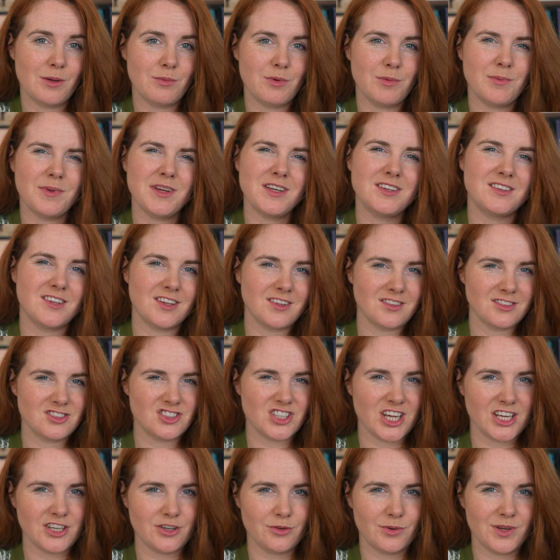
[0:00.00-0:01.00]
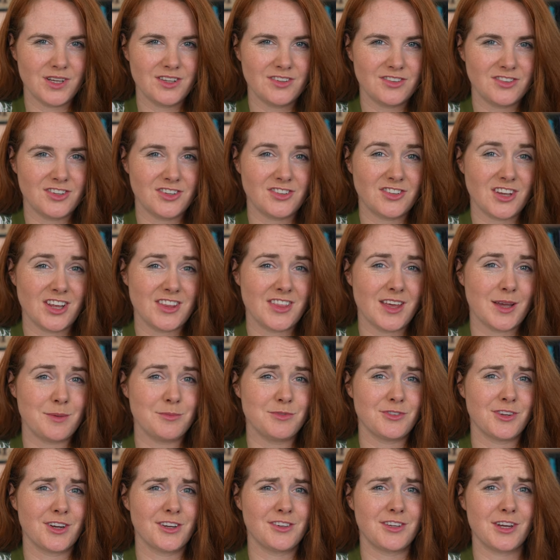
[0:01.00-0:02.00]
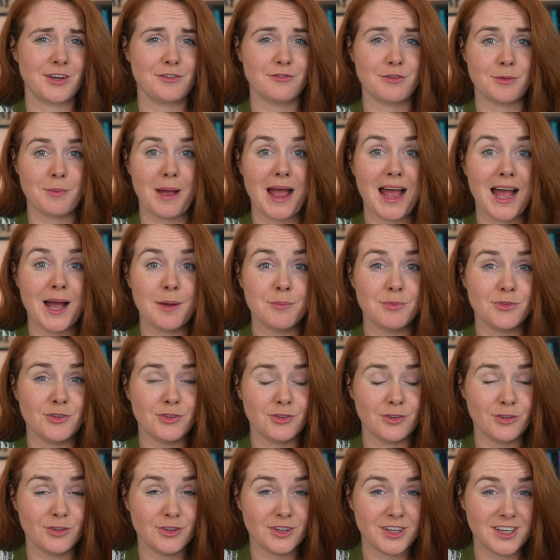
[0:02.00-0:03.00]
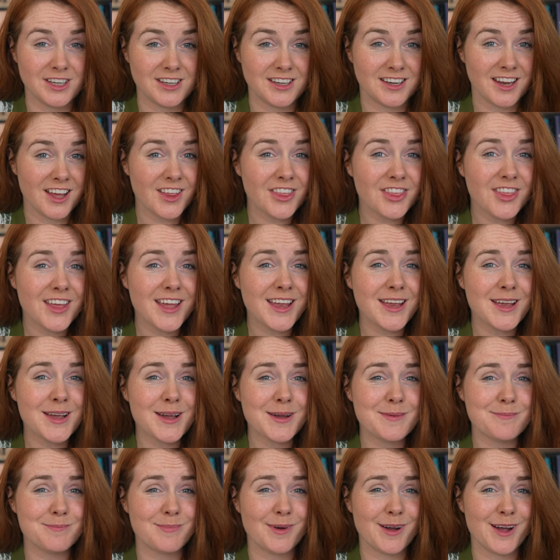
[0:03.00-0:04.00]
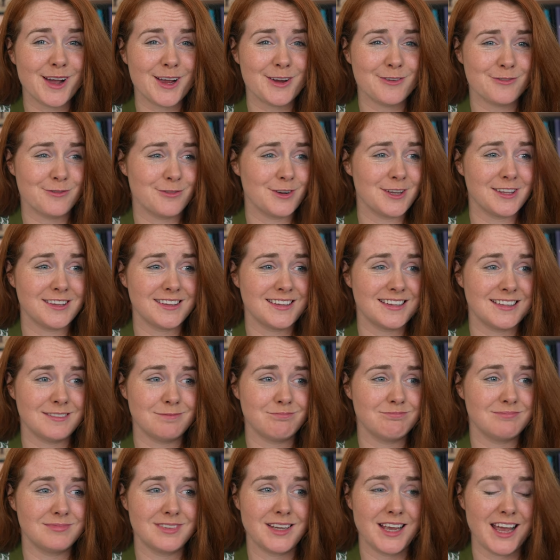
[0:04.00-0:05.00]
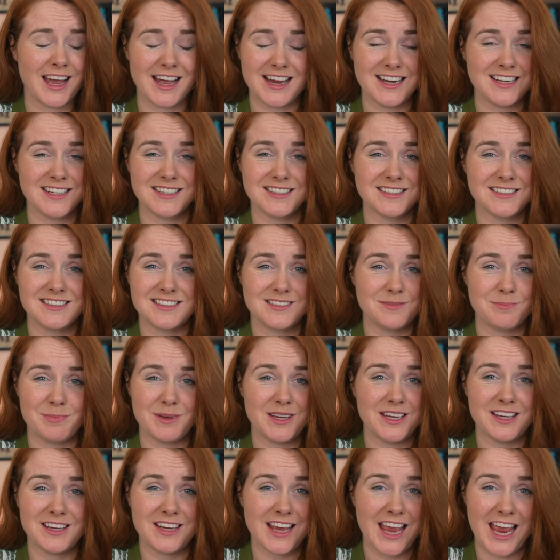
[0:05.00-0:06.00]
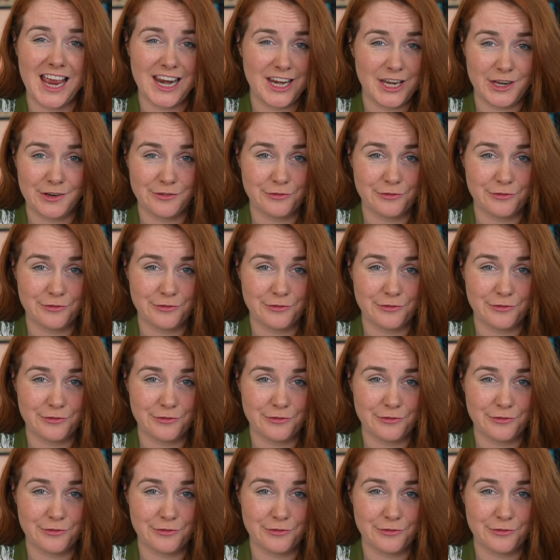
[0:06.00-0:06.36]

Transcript: it would be disingenuous to say that I'm starting from absolutely nothing, but I really can't speak any